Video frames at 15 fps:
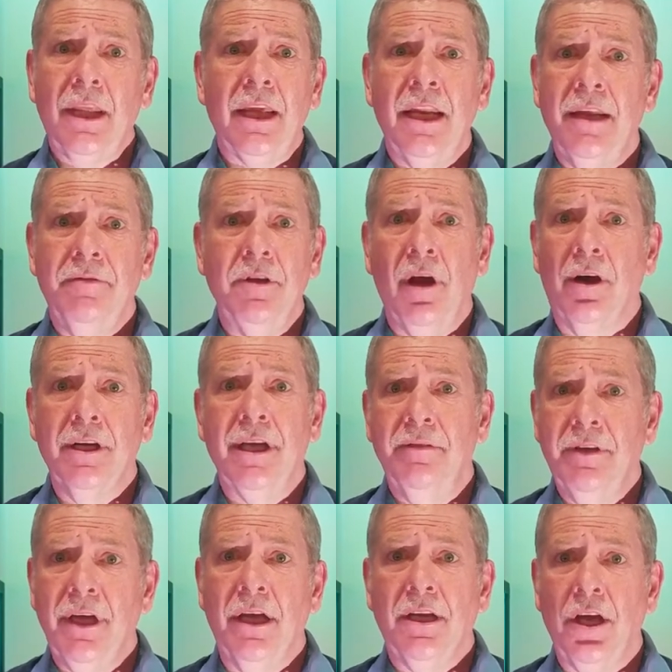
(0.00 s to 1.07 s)
And if you are
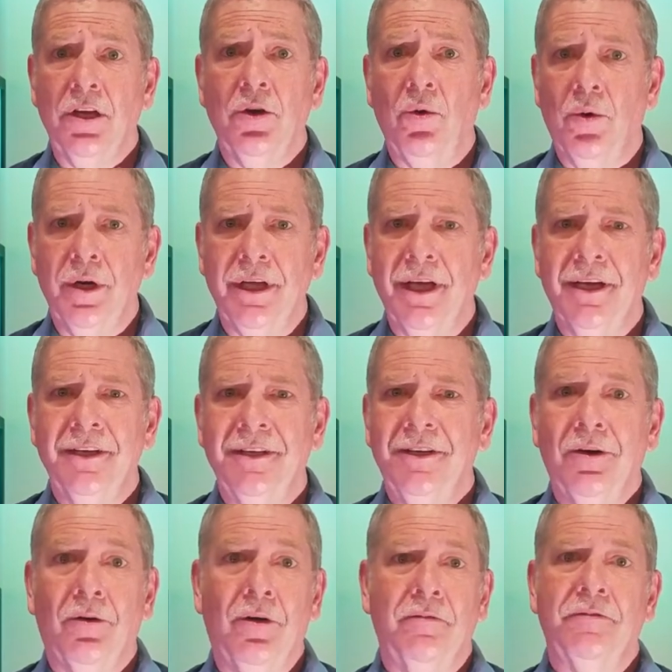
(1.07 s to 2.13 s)
giving at Concordia,
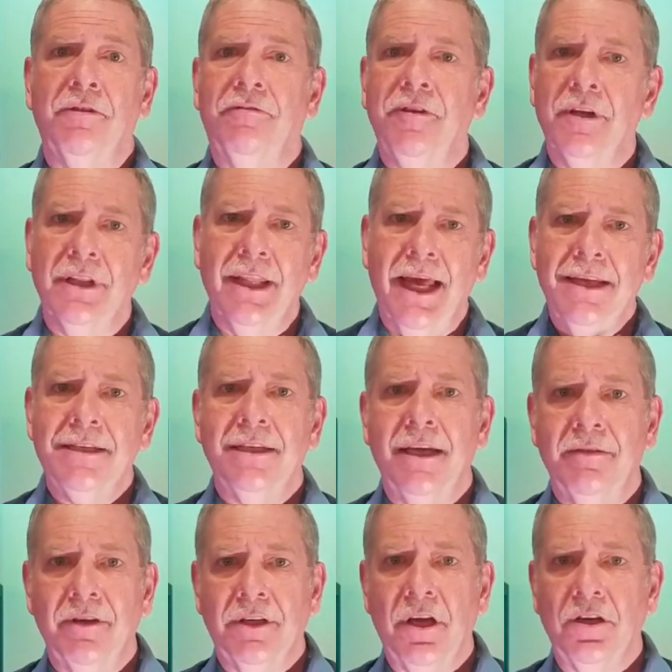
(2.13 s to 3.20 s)
or if you feel led to
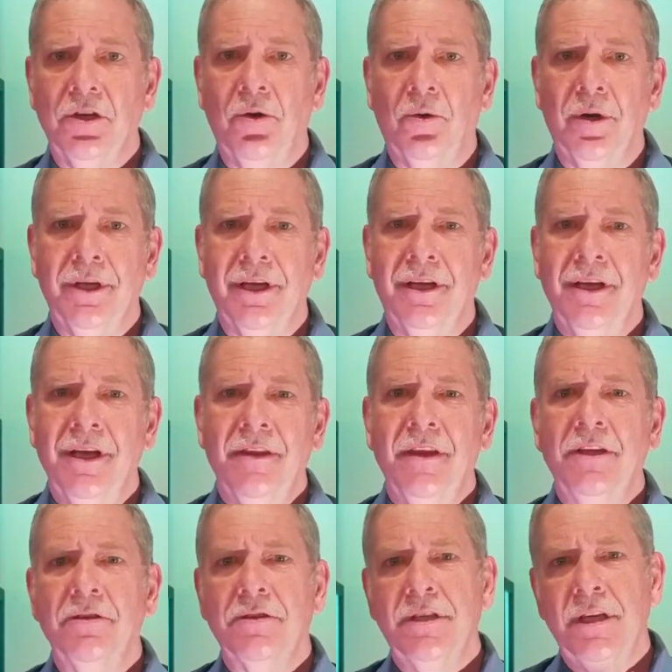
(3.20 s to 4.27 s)
give at Concordia,
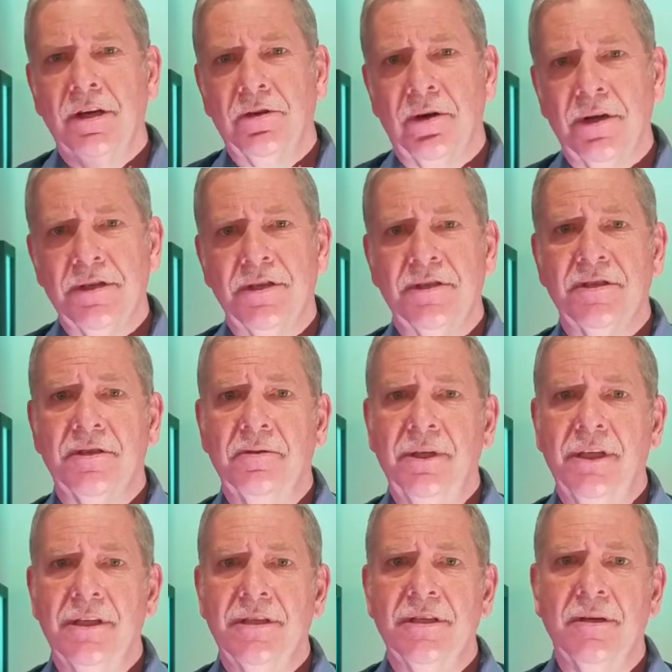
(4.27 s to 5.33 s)
then you'll see across the
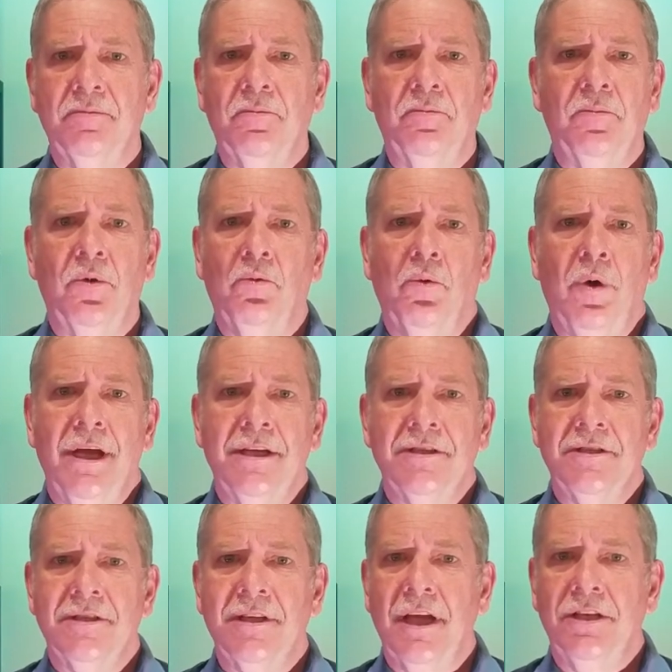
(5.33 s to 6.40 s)
screen some
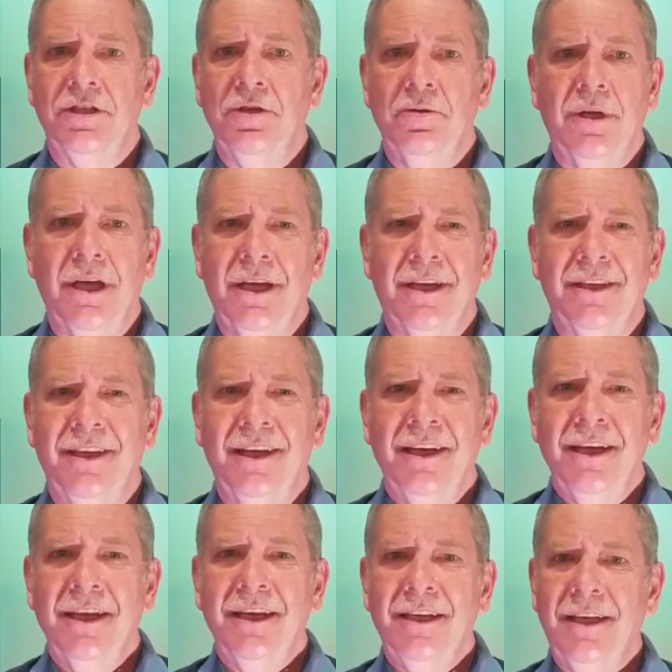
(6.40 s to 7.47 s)
ways that you can
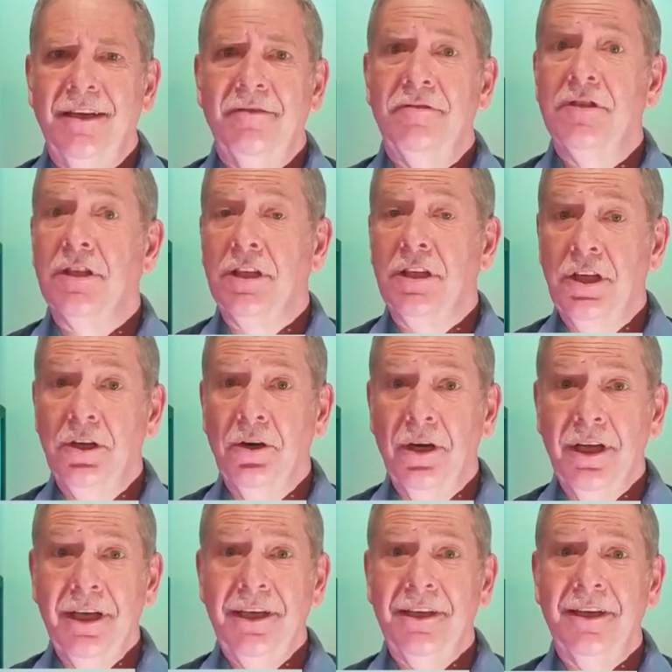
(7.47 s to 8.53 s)
give
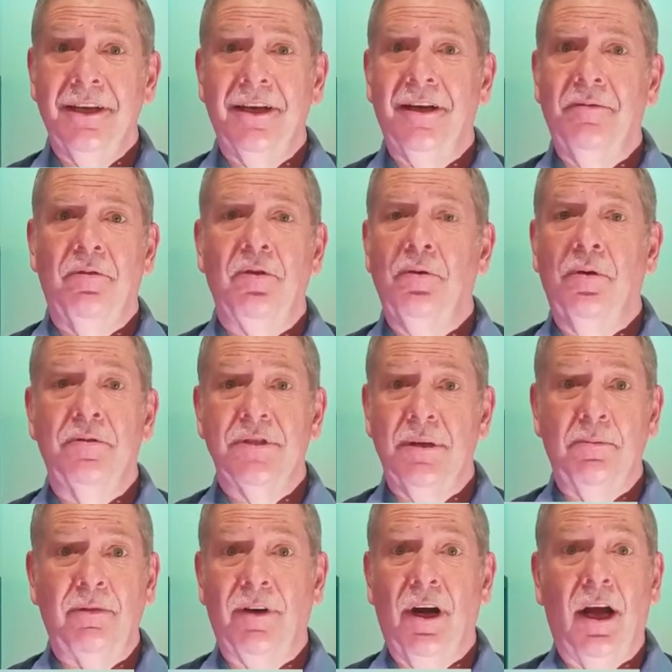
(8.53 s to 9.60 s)
securely through
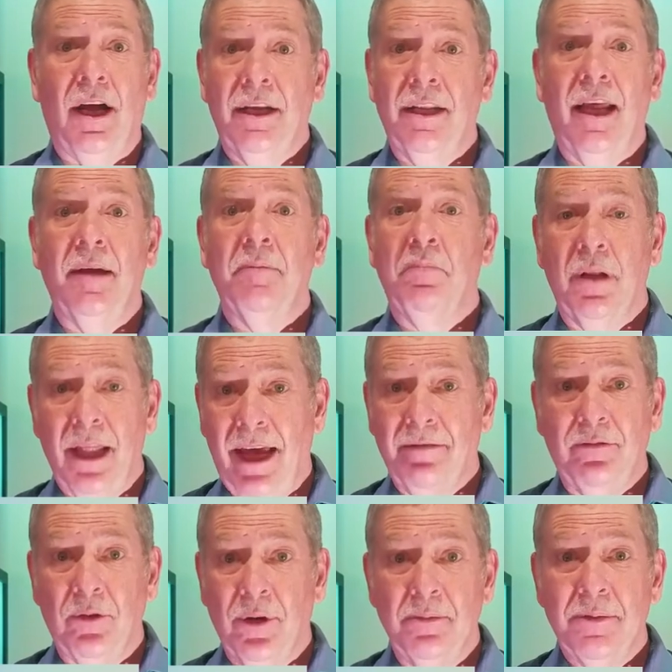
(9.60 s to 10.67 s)
some of our online
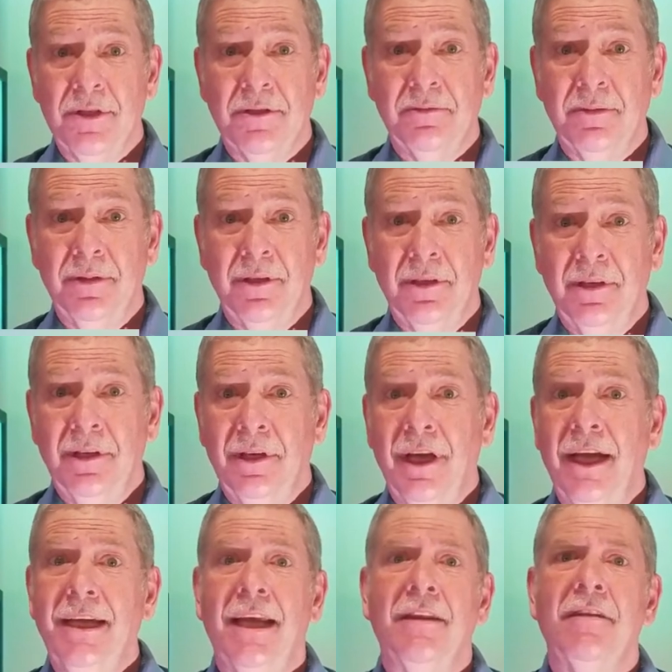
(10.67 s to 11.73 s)
platforms.
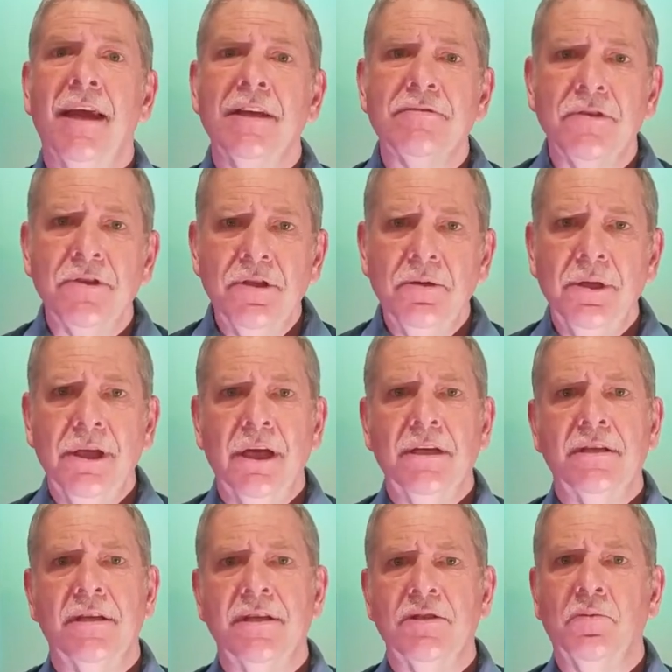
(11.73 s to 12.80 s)
Again, thanks for tuning
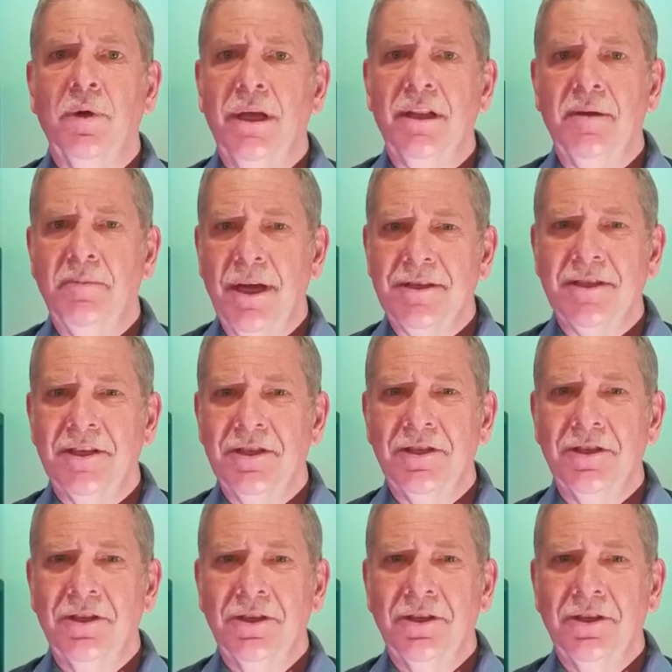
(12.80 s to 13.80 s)
in to this weekly message.